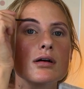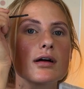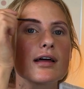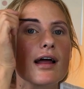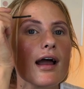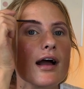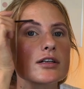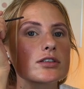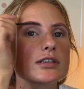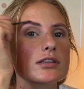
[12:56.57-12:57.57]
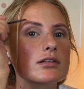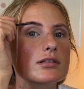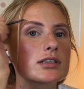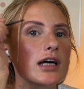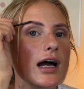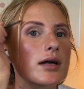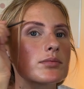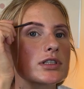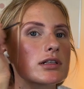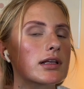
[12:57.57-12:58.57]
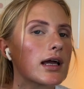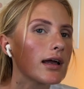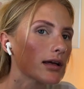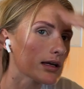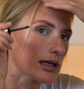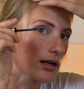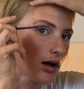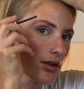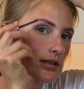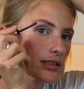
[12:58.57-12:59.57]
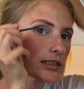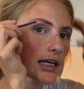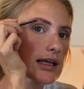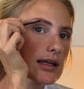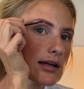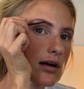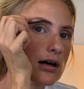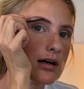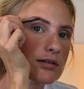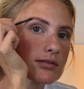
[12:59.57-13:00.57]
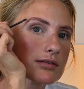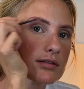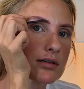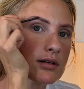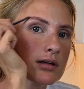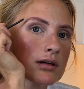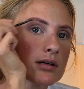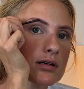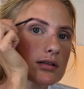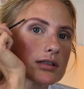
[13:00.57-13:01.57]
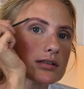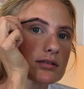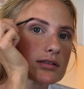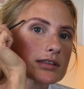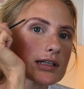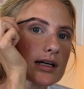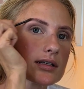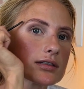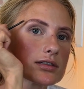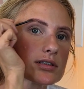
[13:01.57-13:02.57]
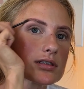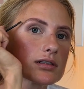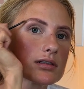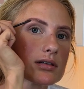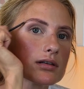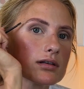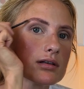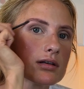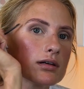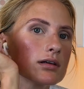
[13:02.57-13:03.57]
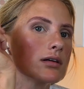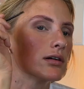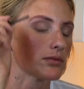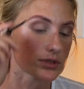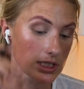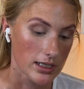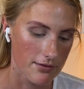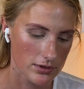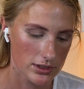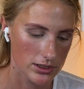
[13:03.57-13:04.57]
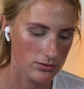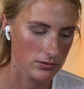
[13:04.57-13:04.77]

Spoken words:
And I actually took the time to like get all the staining off and such, which I never do.